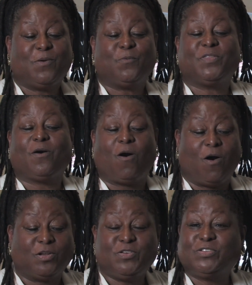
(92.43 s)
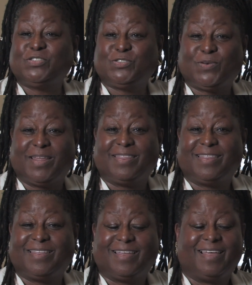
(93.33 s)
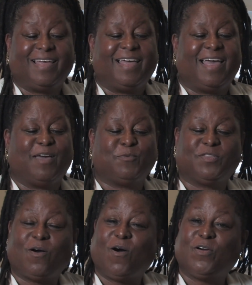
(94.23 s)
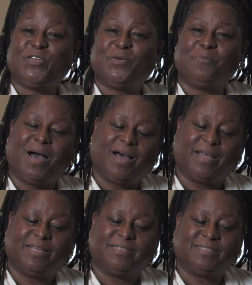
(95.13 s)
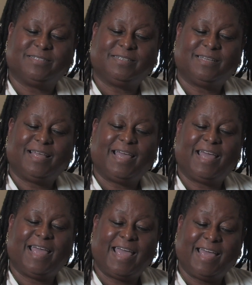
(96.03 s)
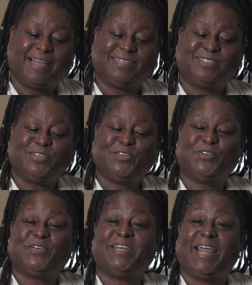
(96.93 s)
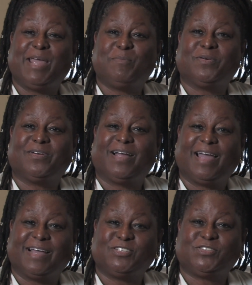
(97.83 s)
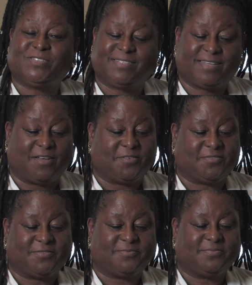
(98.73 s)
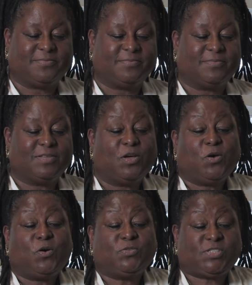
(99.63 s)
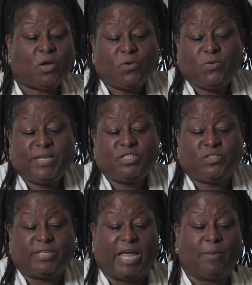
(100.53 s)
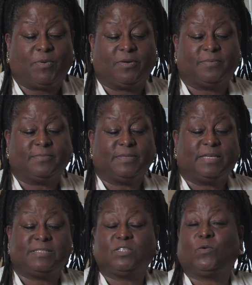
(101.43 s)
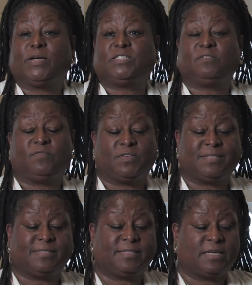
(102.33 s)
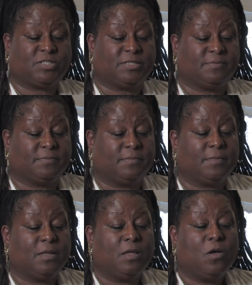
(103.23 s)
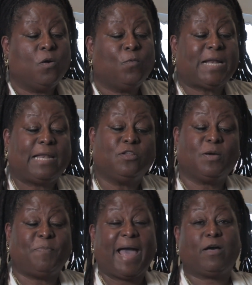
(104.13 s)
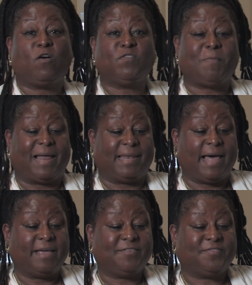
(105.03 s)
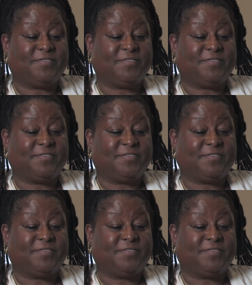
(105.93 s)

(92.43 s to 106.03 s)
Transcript: with all your strength, and with all your mind, and your neighbor as yourself." So who is your neighbor, is the question for this session. When I look back over my life,